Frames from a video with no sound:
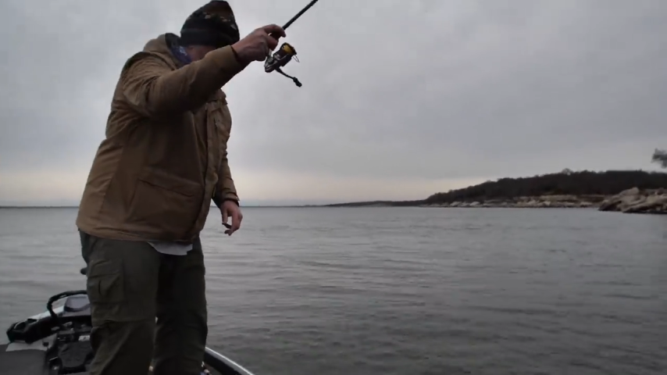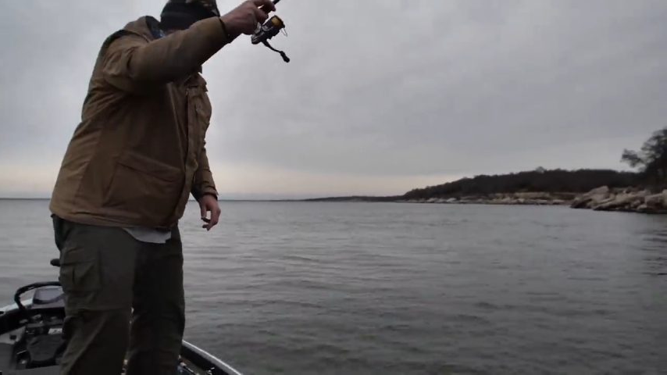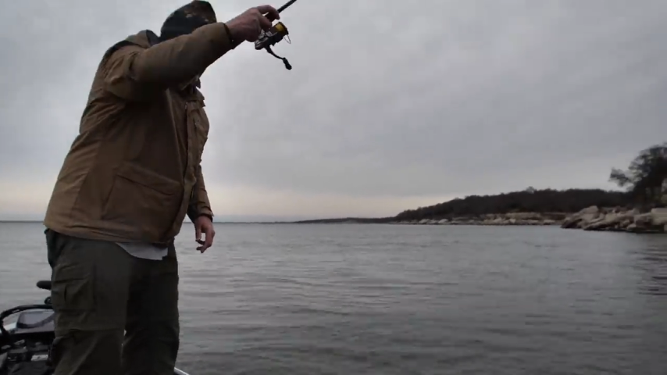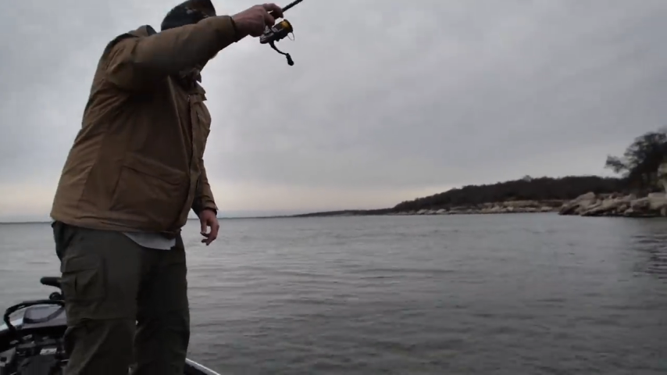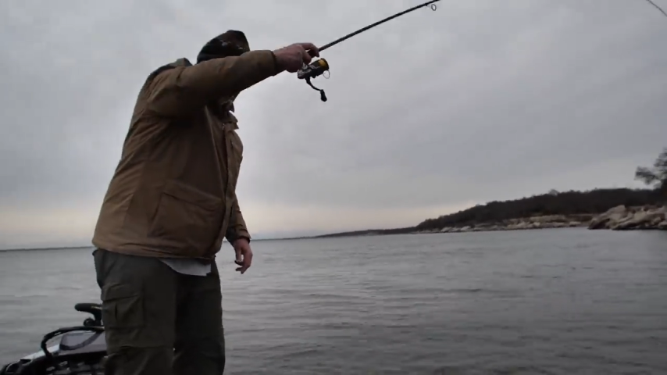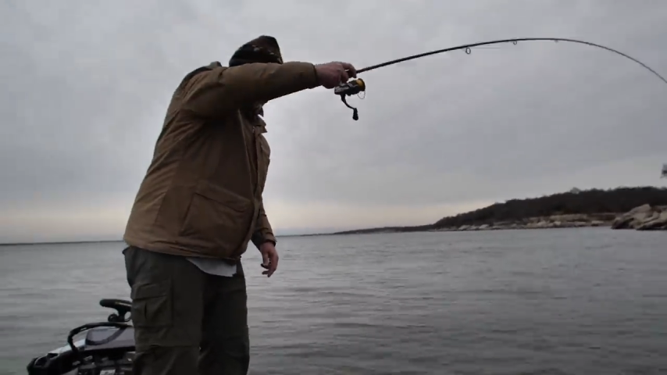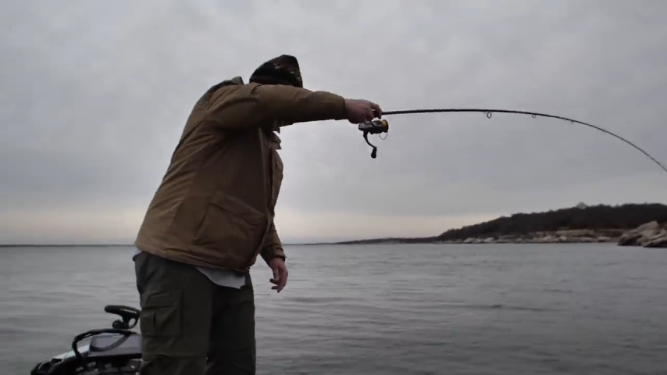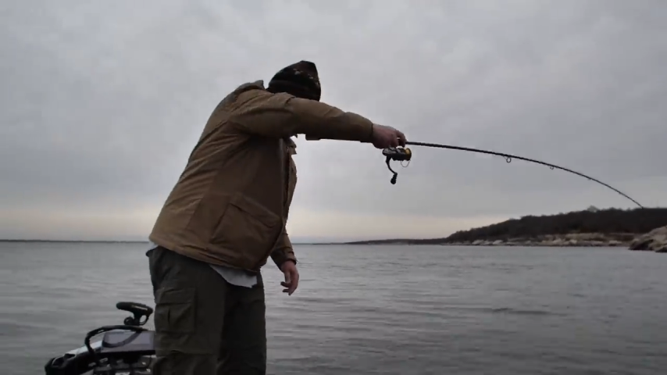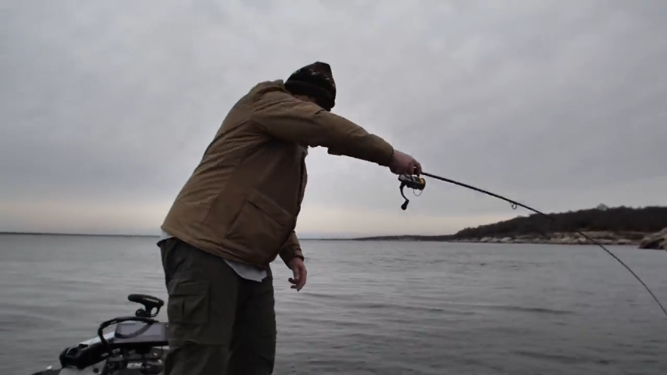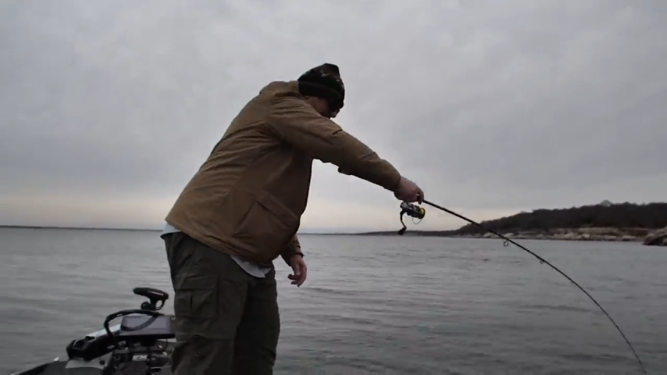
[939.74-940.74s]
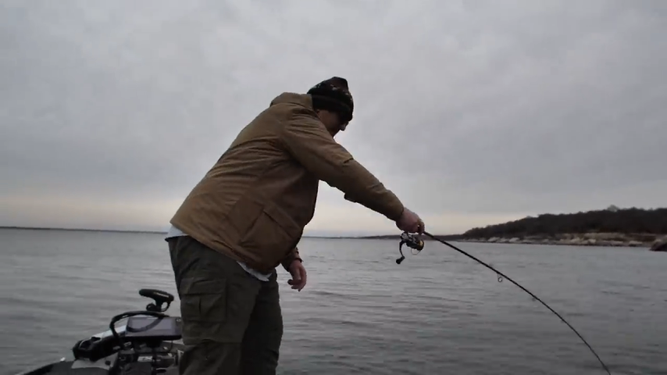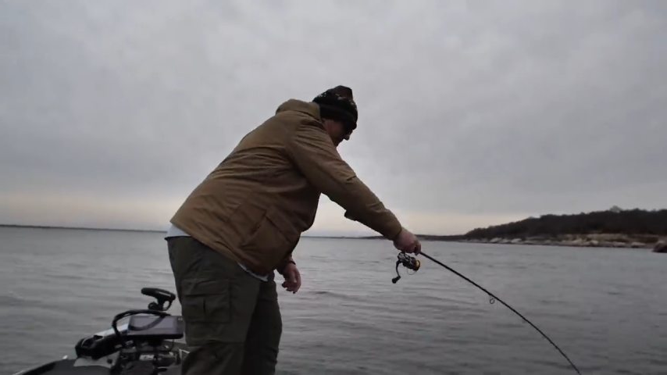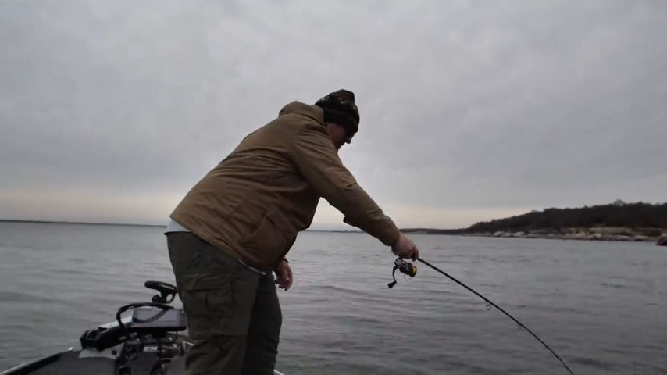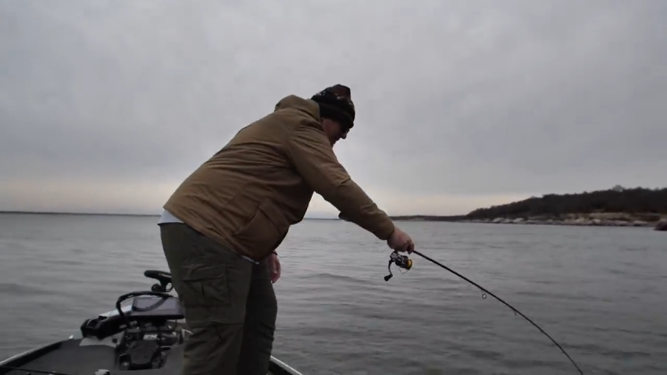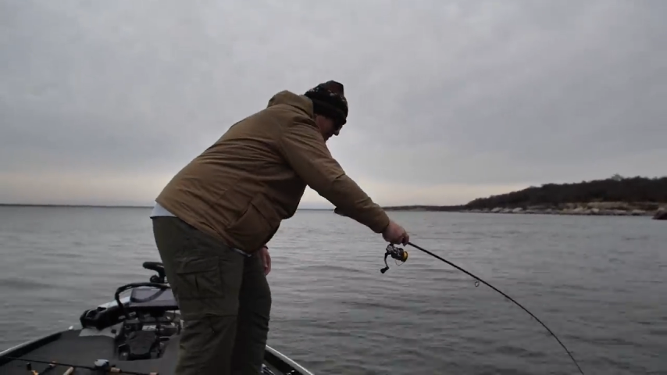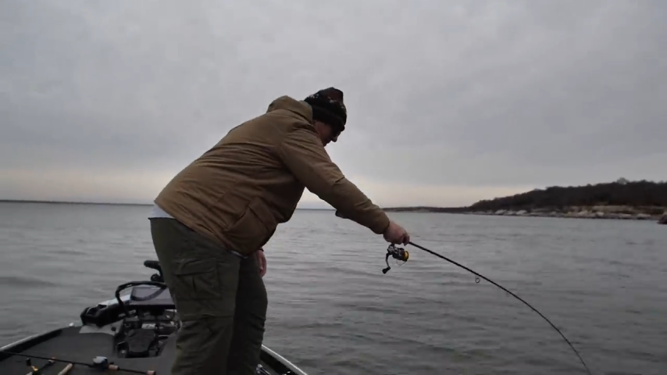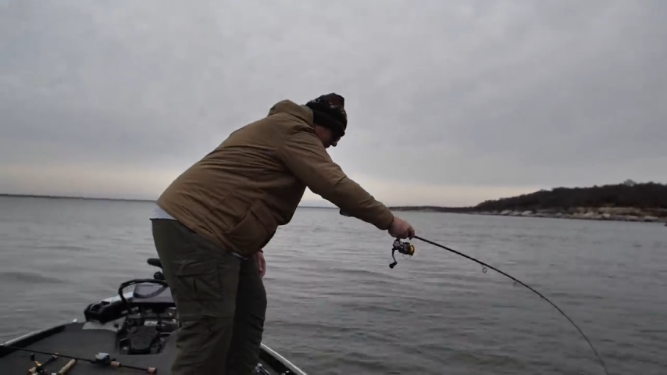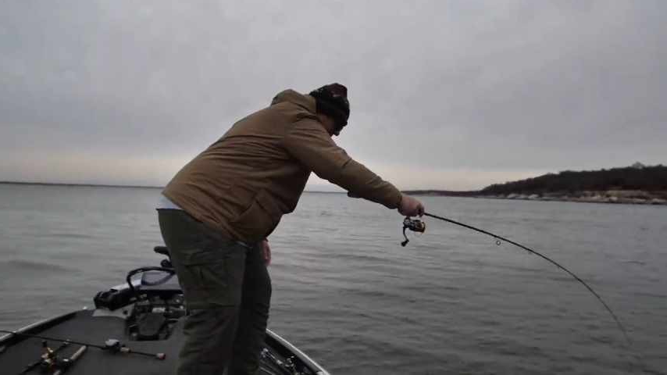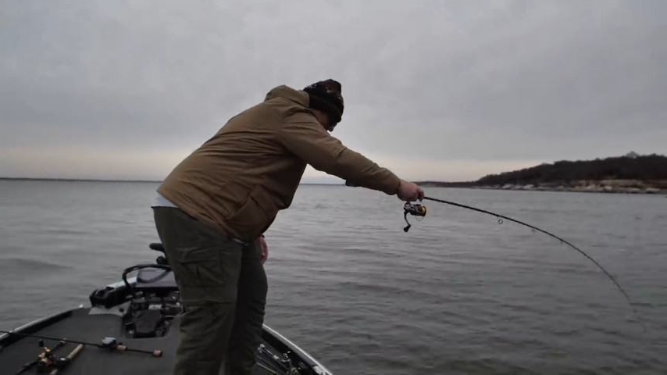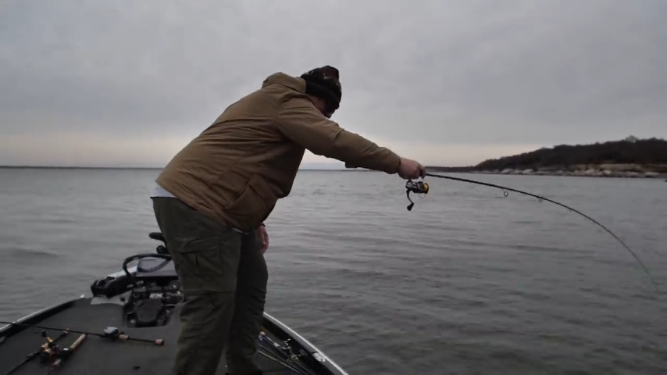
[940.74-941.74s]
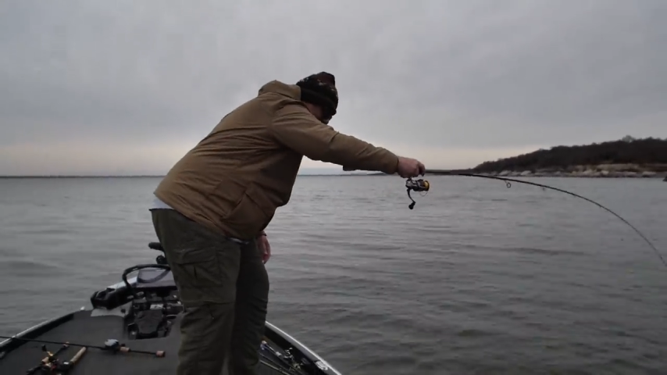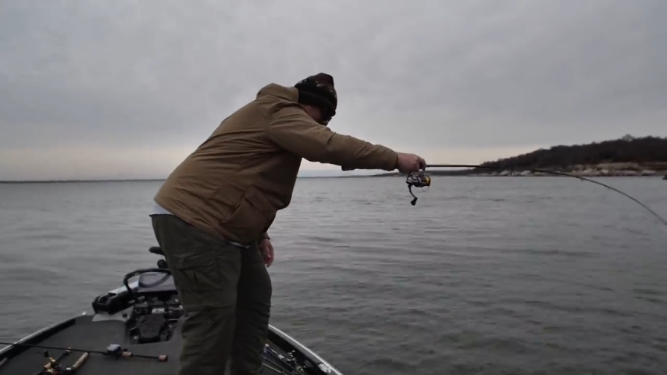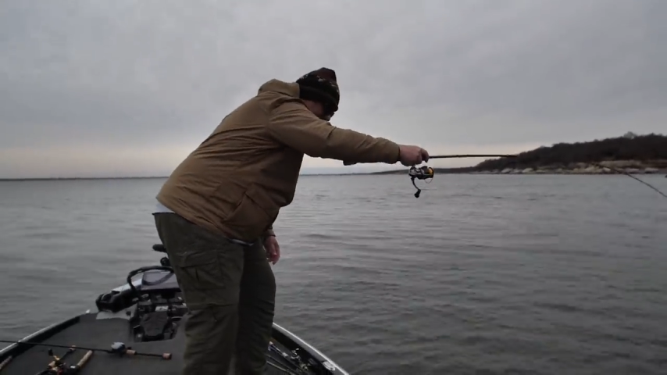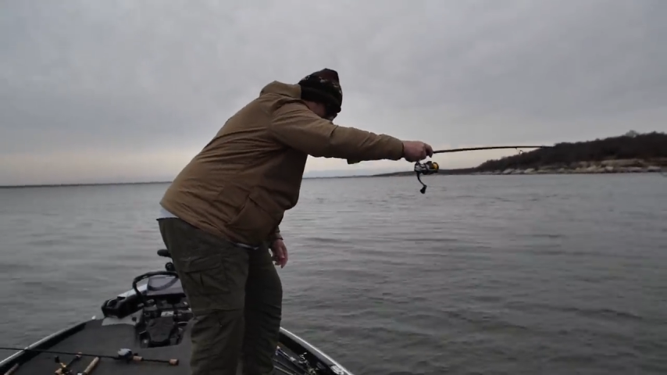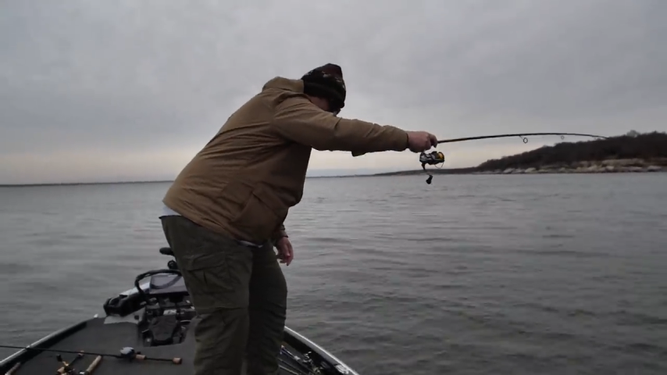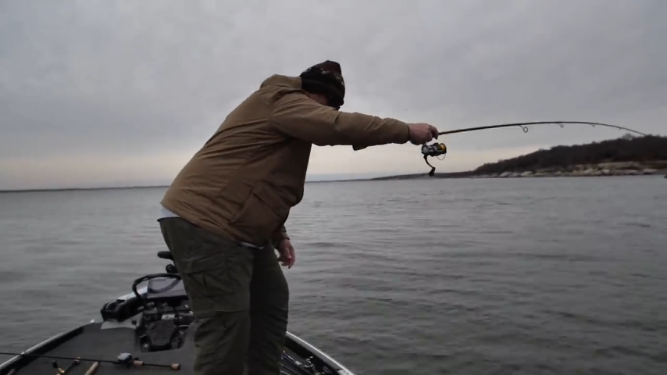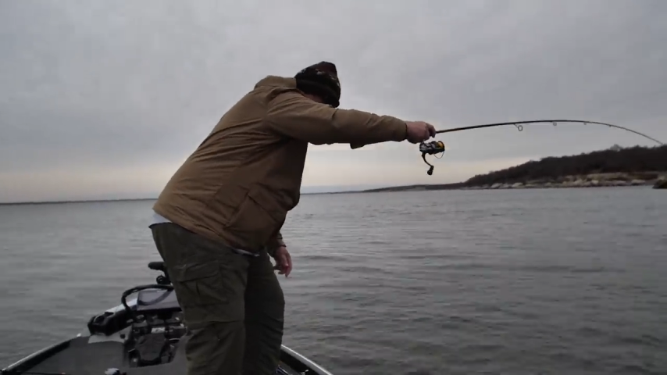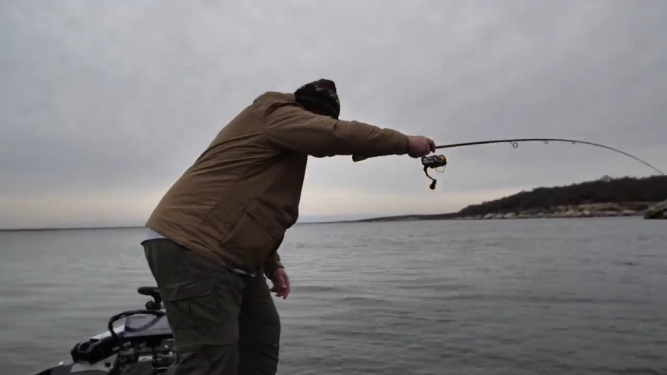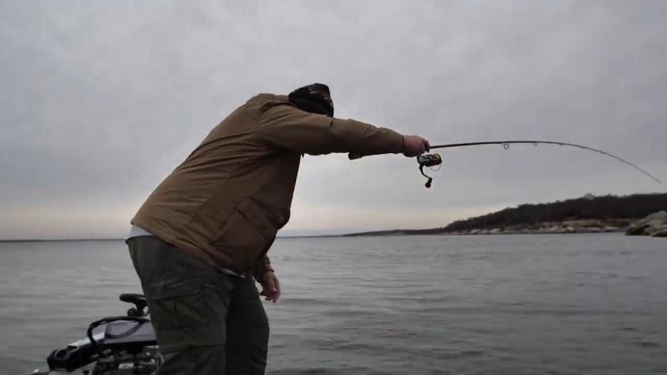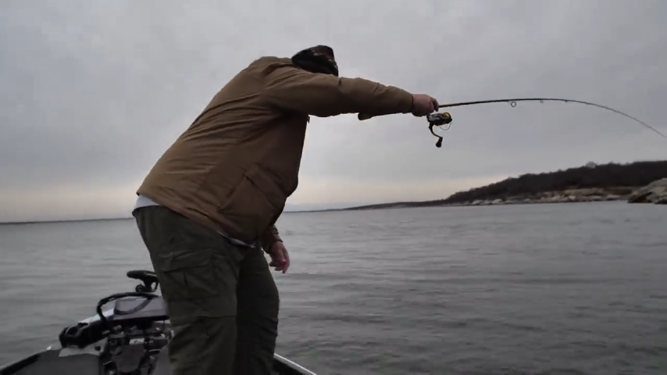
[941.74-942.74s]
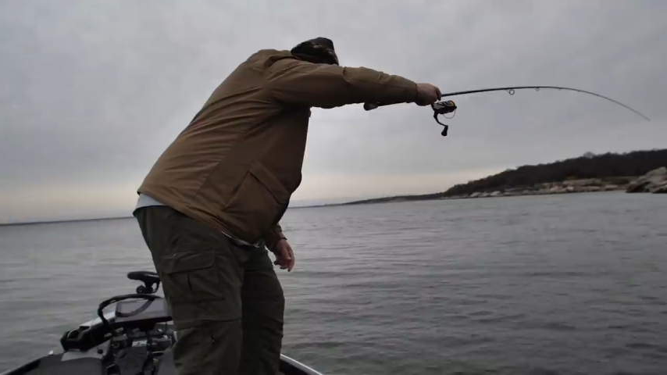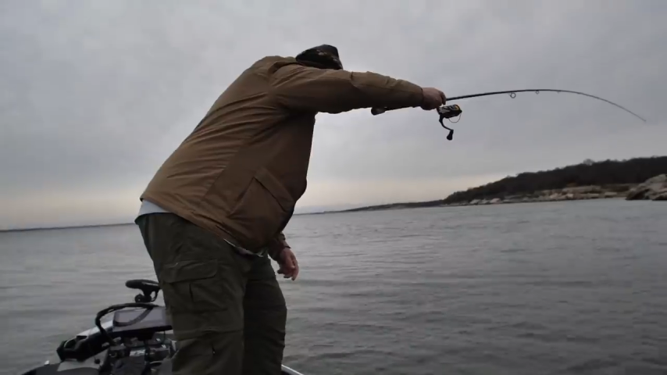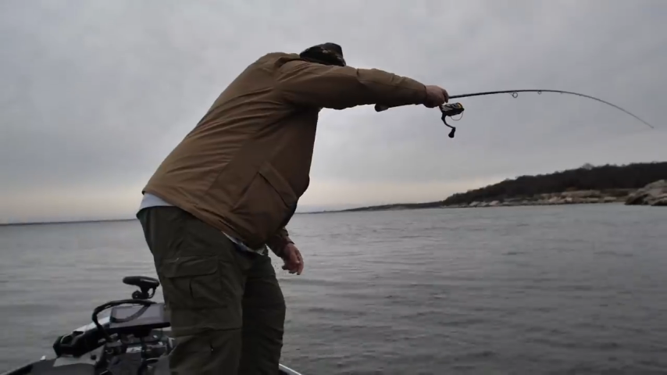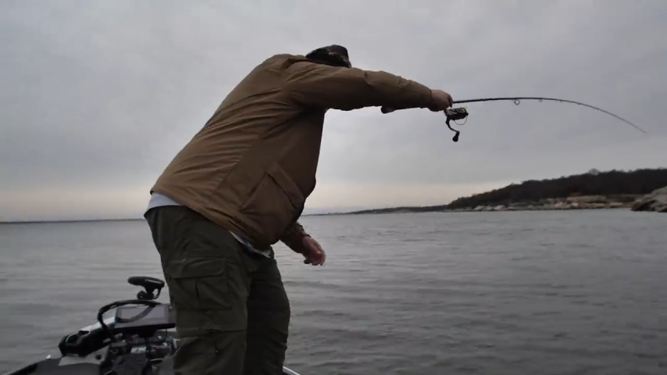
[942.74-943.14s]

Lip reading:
Nobody's mouth can be seen.